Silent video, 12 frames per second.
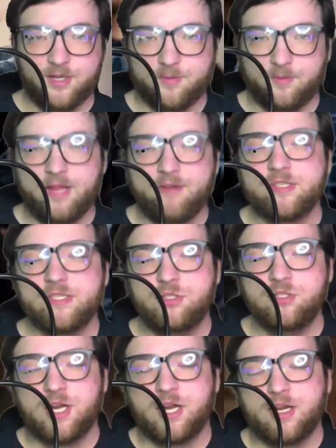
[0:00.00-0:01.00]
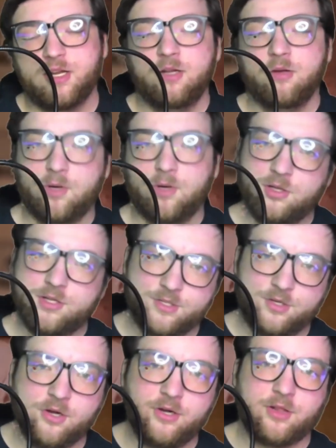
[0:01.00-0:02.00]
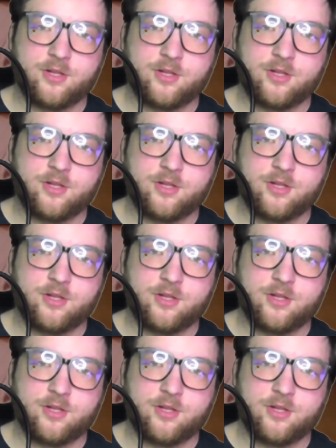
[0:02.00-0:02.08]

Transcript: a lot of the CGI, well, it looks good and it looks